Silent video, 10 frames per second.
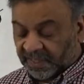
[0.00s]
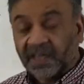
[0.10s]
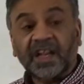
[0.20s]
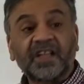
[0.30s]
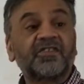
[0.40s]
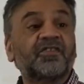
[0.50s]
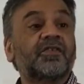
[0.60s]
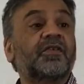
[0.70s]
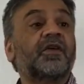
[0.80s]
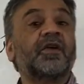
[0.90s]

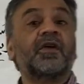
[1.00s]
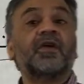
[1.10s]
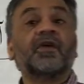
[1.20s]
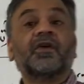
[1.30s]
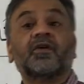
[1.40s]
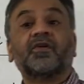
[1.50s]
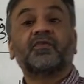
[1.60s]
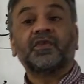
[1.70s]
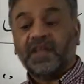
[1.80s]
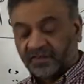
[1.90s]
Let's go
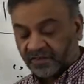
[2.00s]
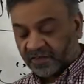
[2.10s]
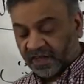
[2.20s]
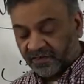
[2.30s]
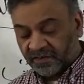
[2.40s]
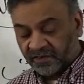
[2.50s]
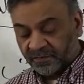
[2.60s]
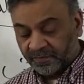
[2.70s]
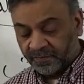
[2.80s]
to the exercises.